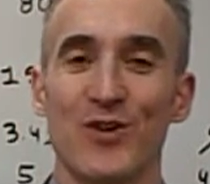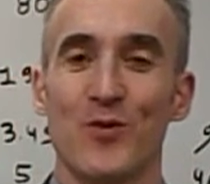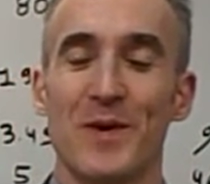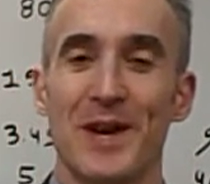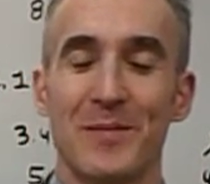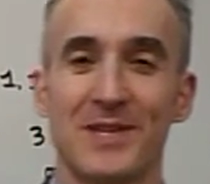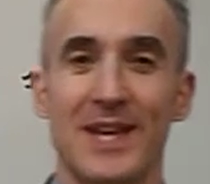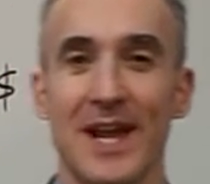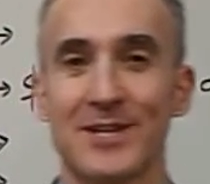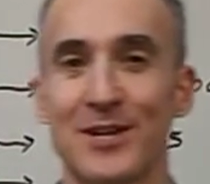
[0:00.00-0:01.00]
Hello, my name
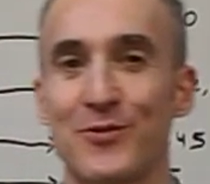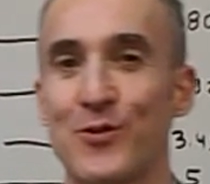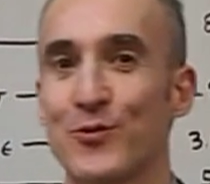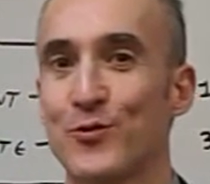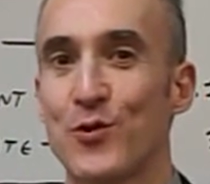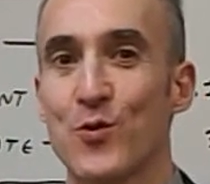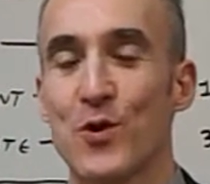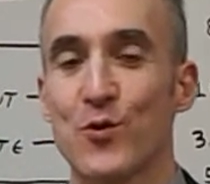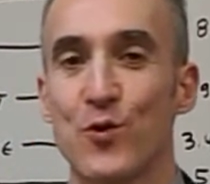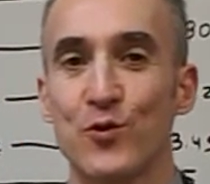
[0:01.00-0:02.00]
is Yiannis Andreou and today
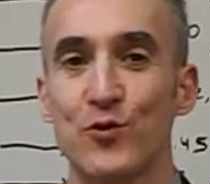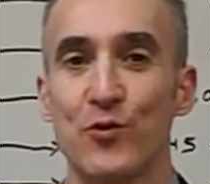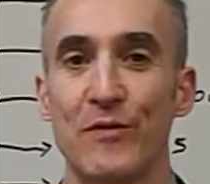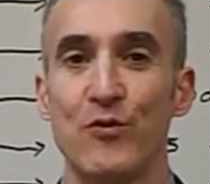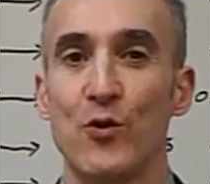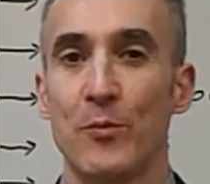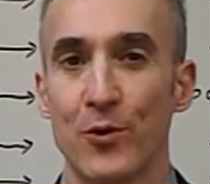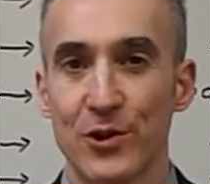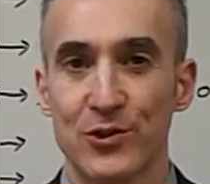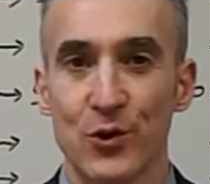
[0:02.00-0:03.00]
we're going to review a
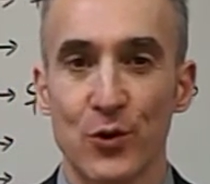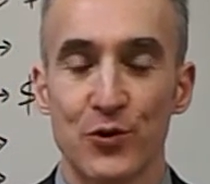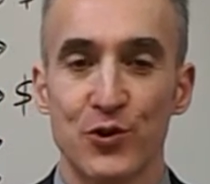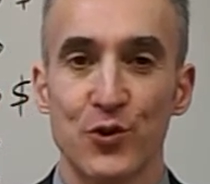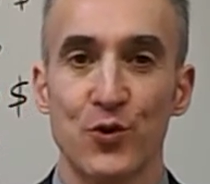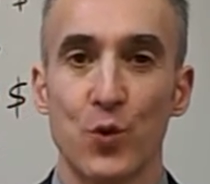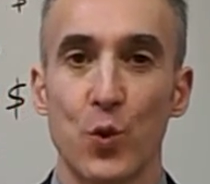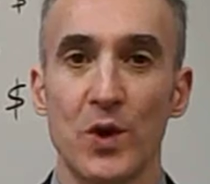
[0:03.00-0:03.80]
mortgage solution